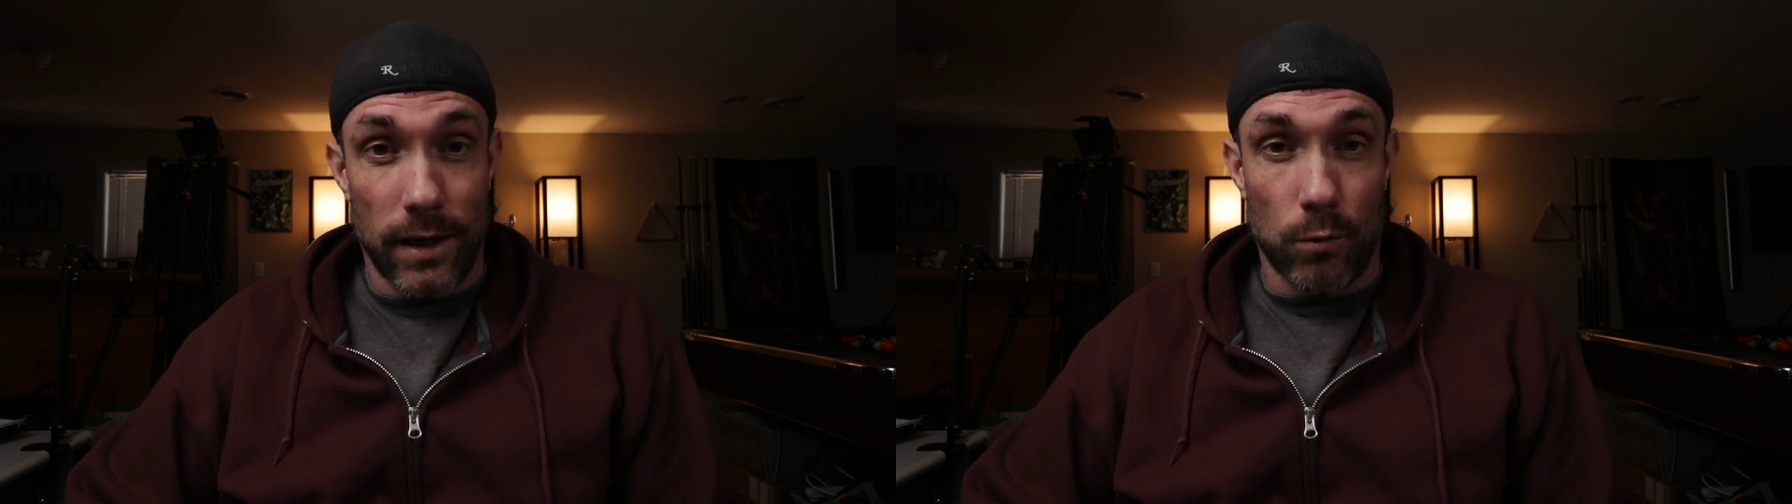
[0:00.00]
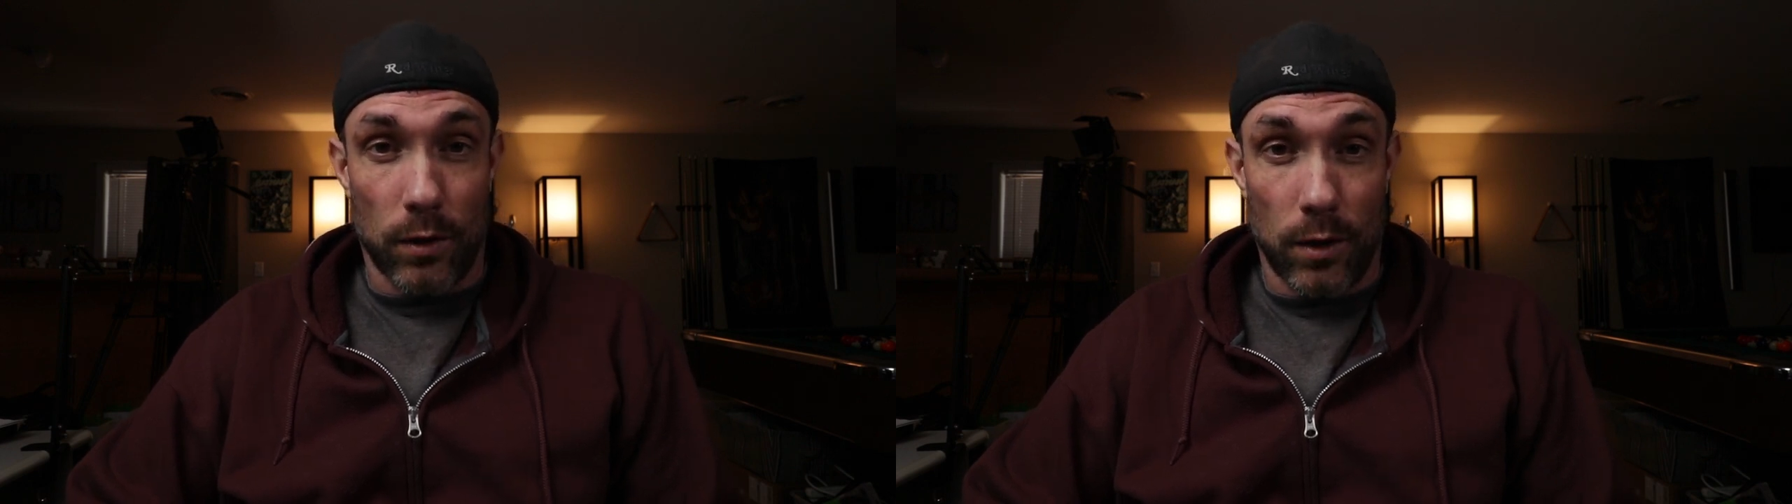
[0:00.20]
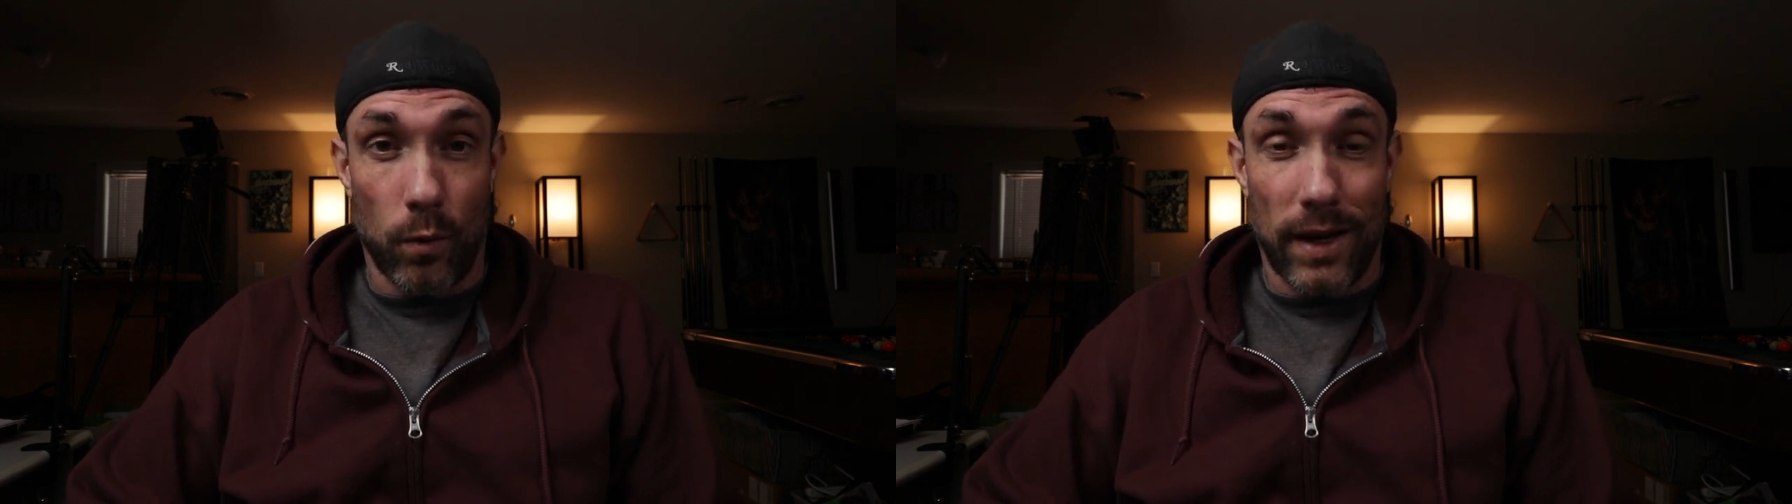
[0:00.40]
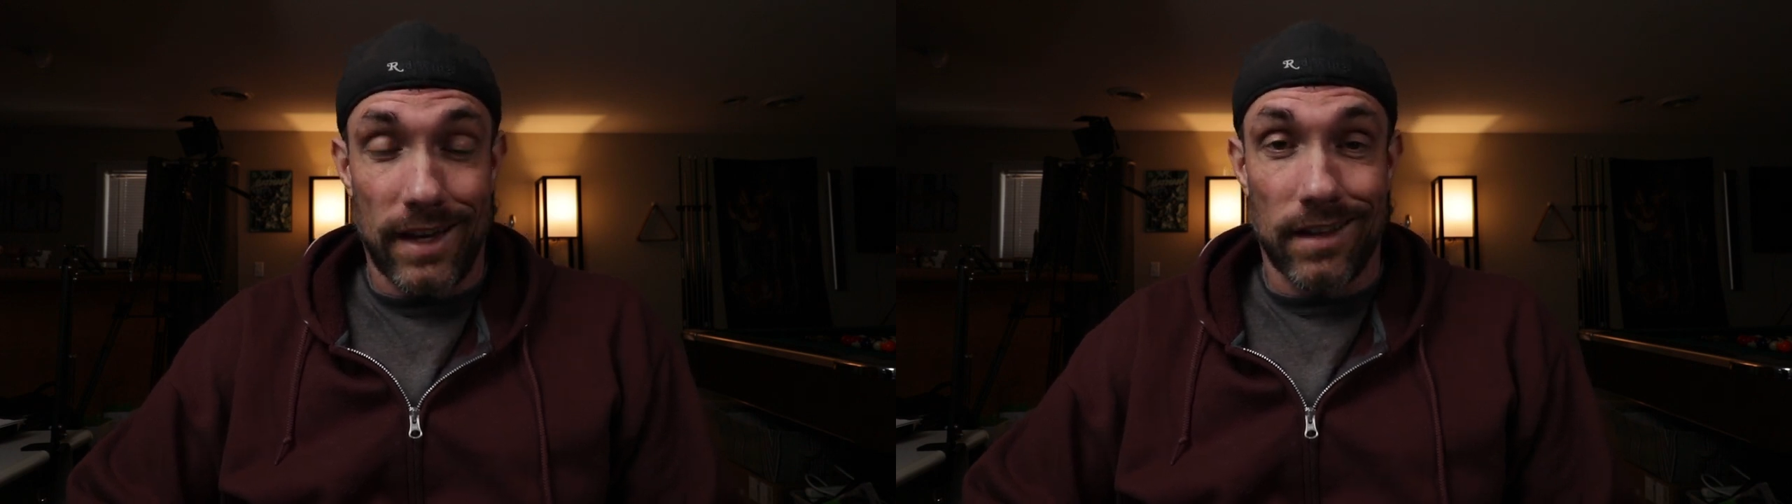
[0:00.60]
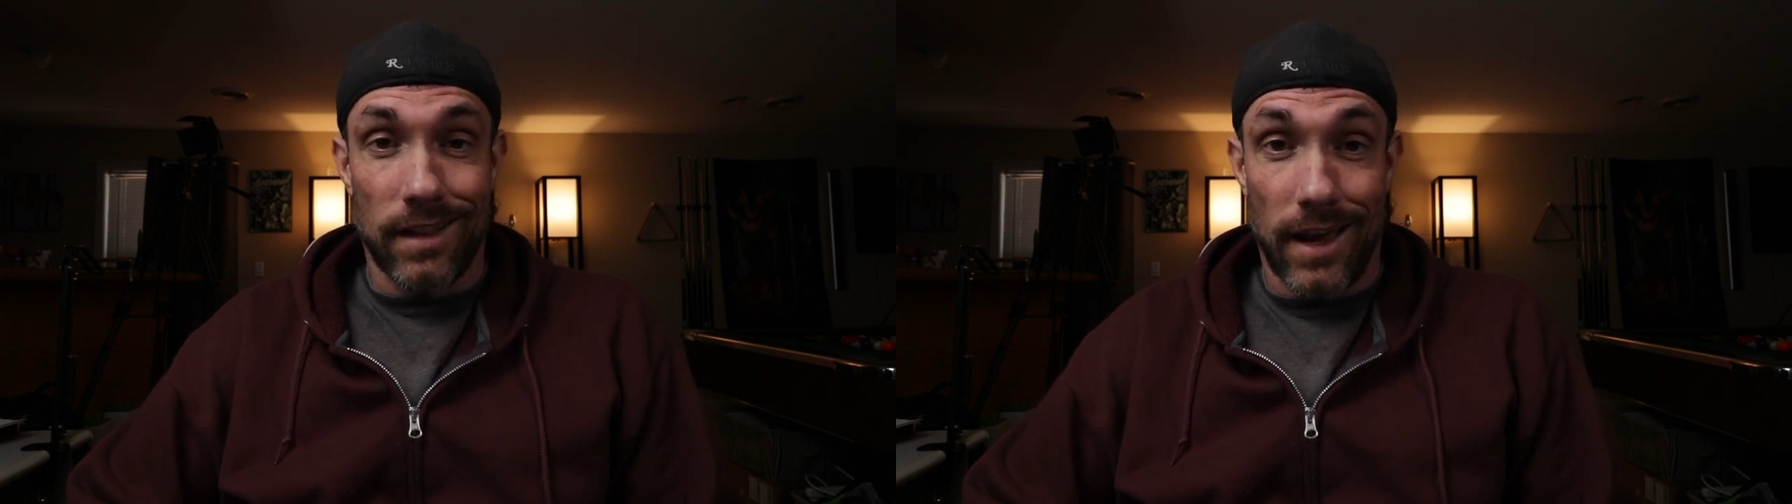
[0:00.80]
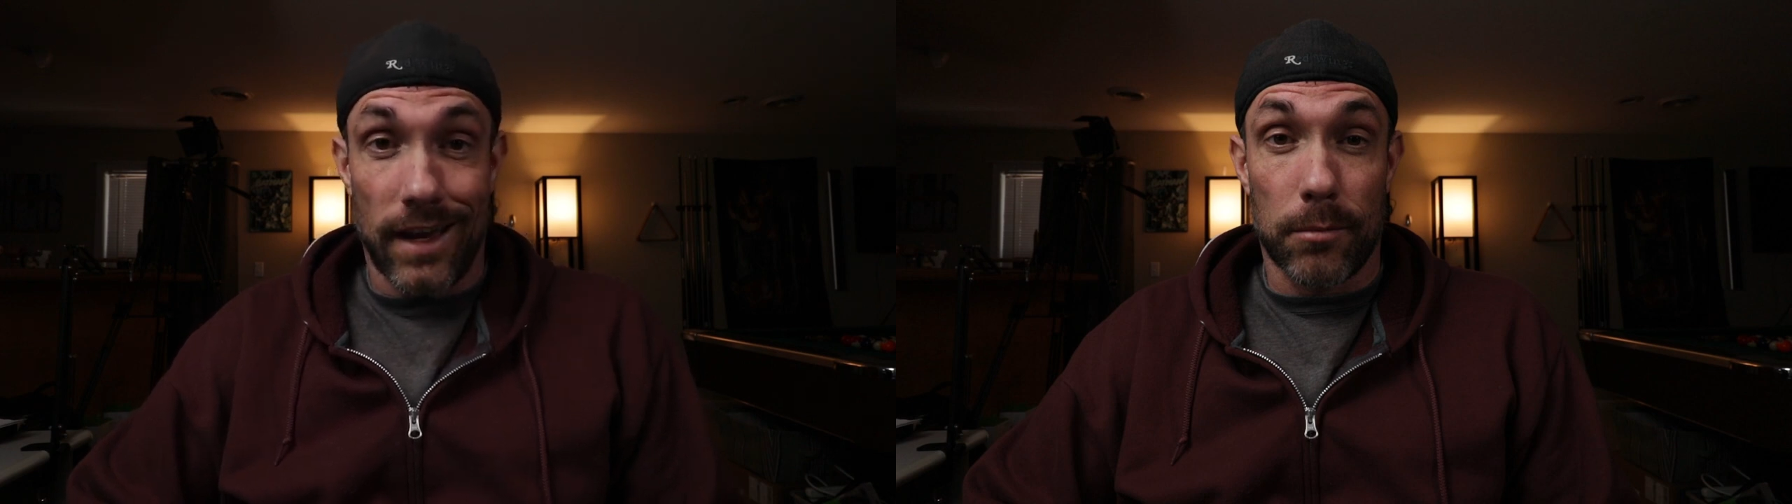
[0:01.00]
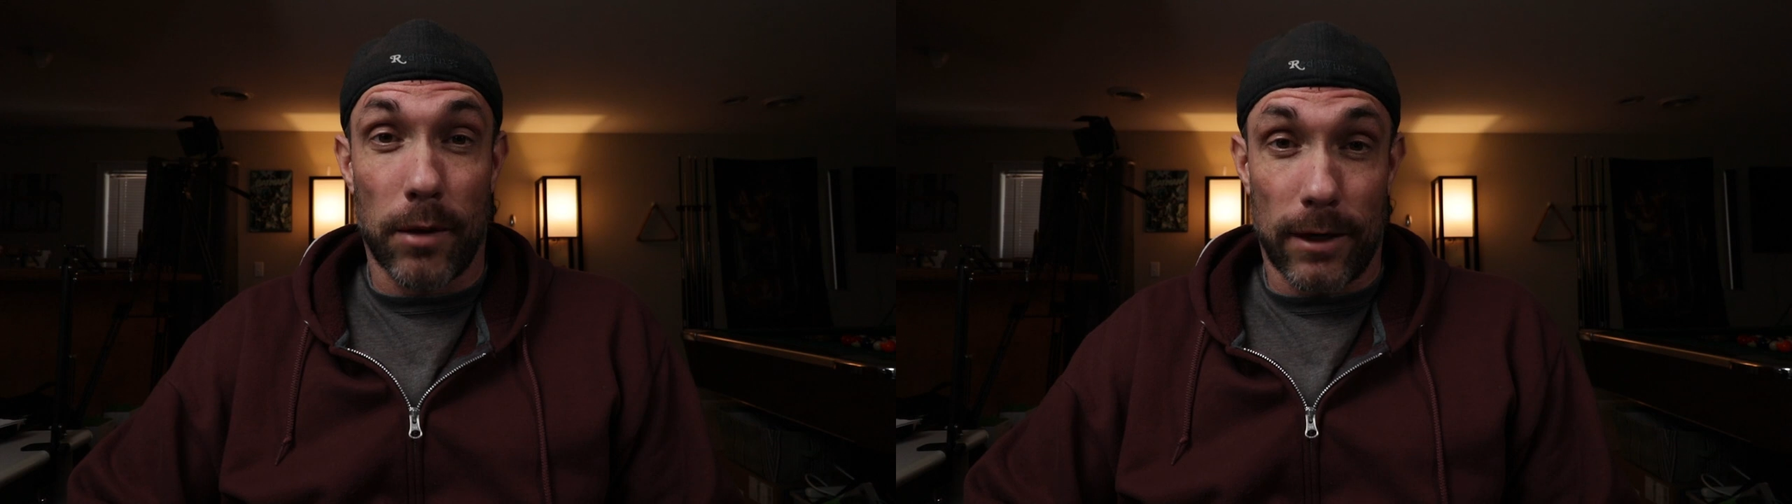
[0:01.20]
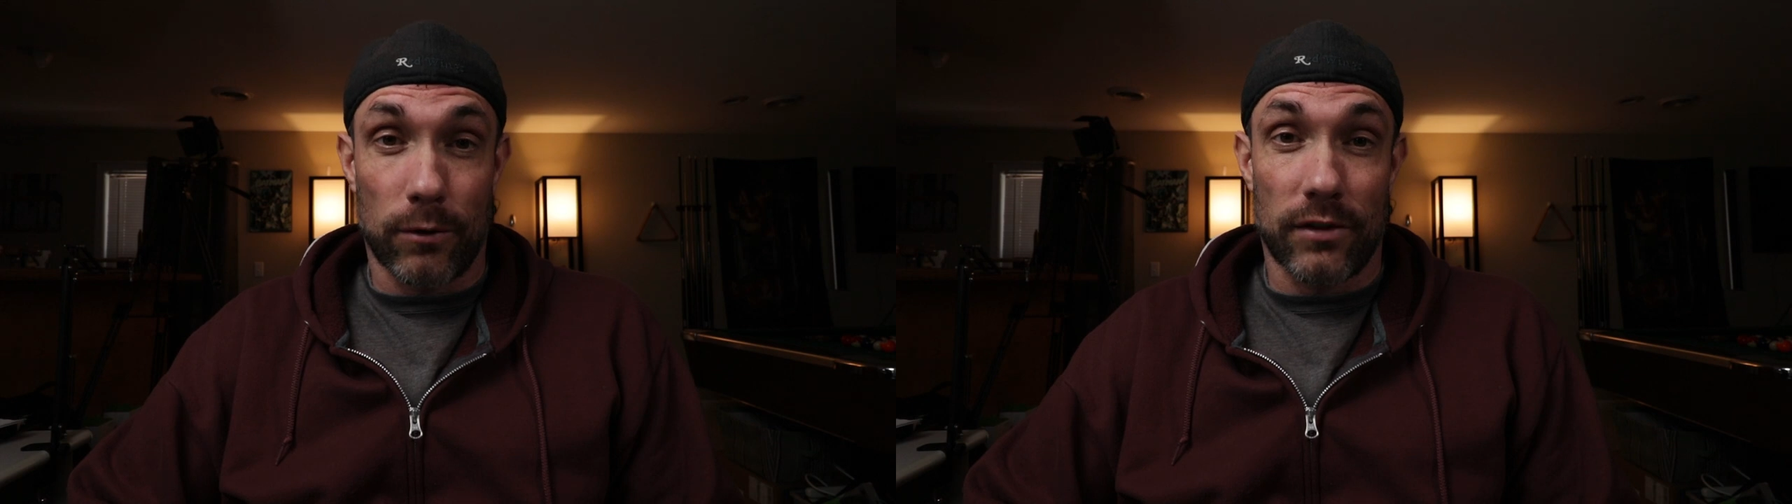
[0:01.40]
And we're going to wait in line at
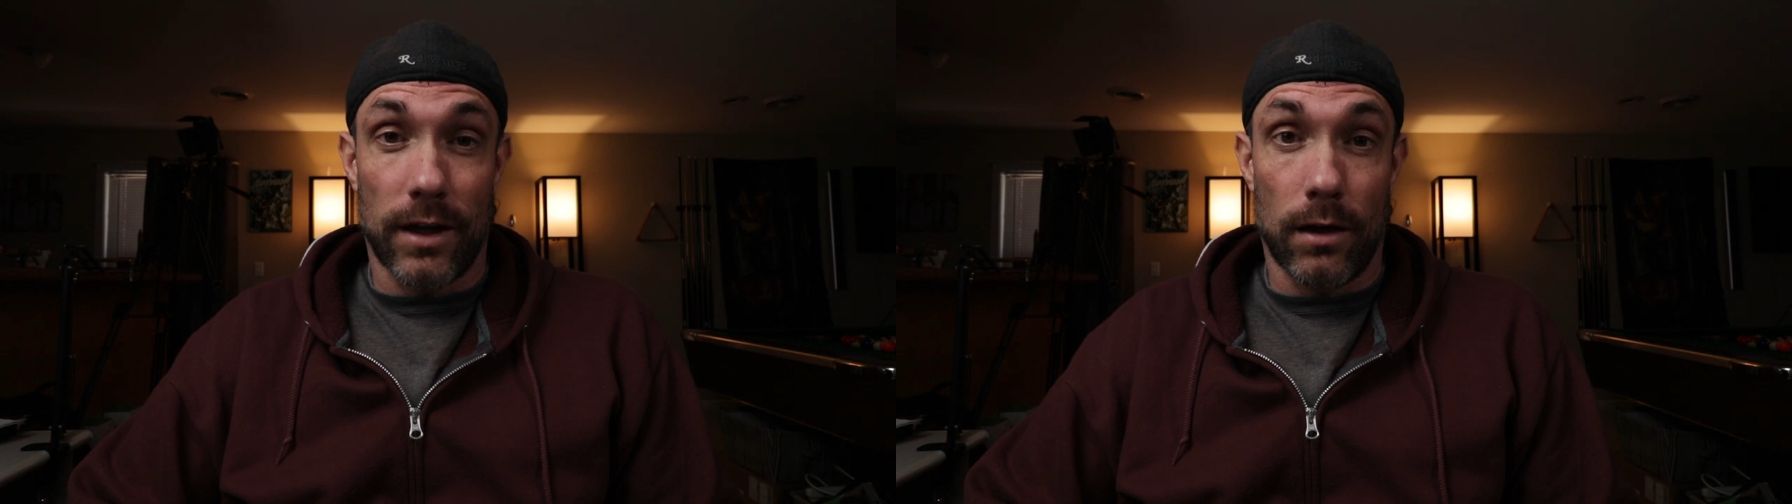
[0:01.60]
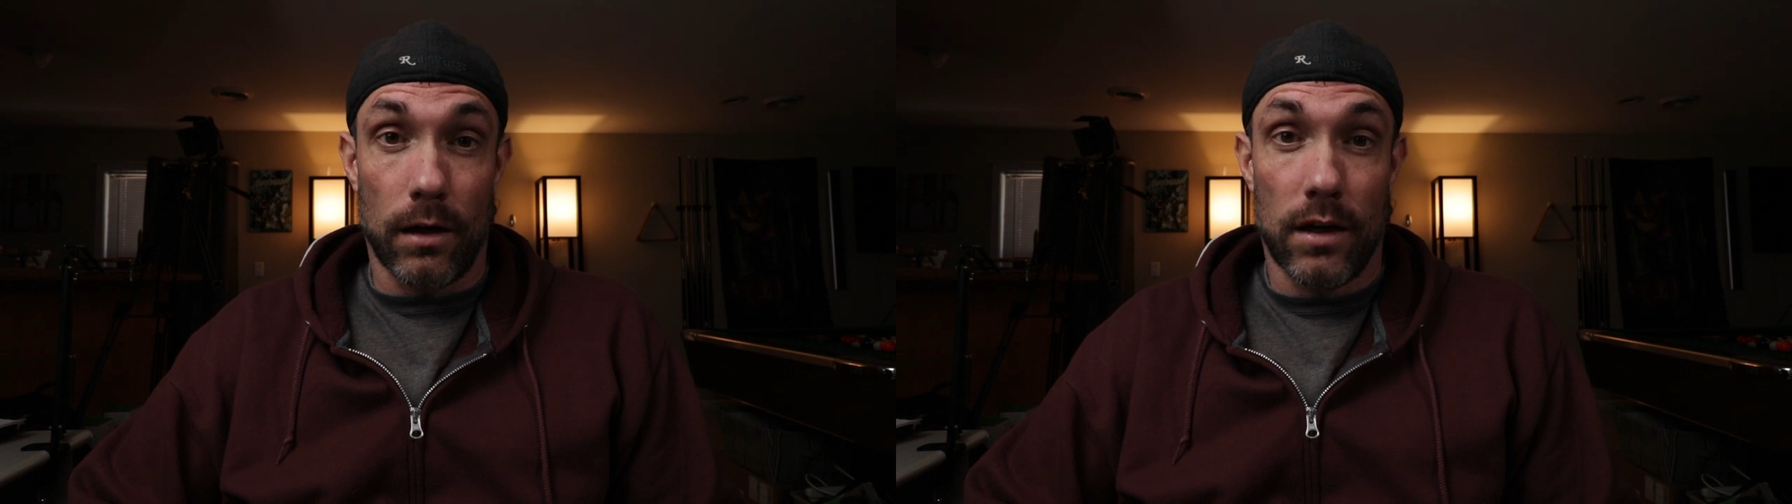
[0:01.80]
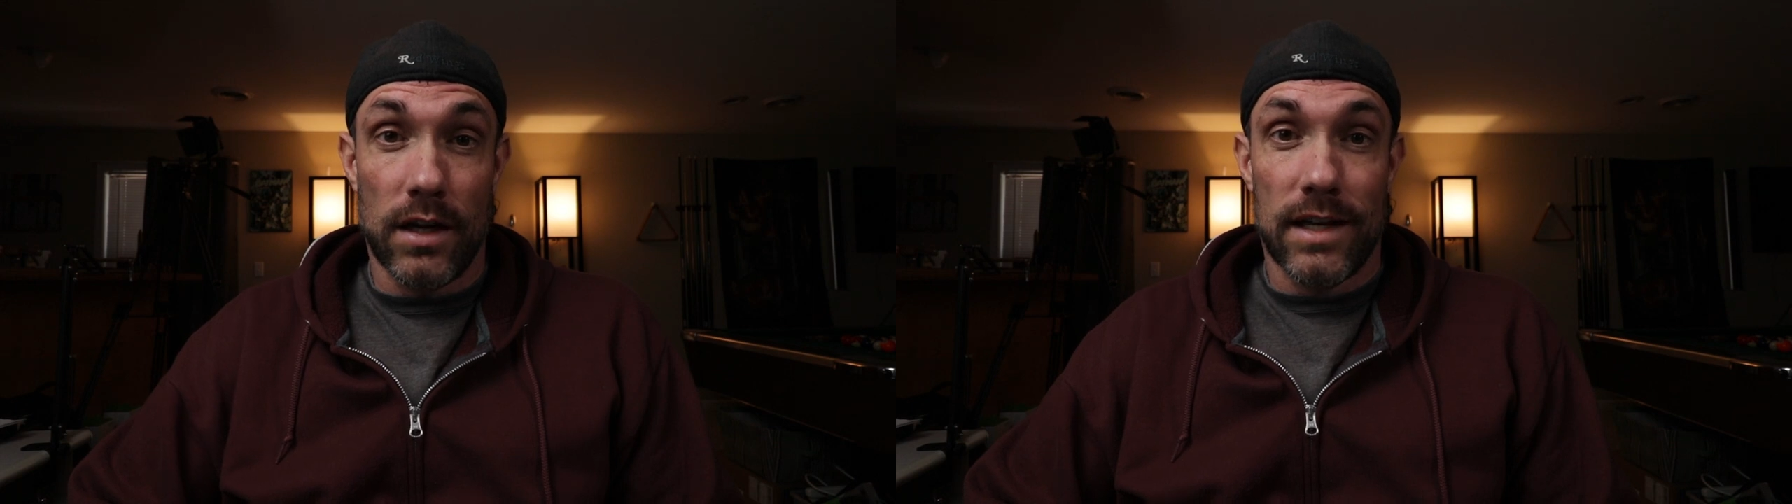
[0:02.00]
Micro Center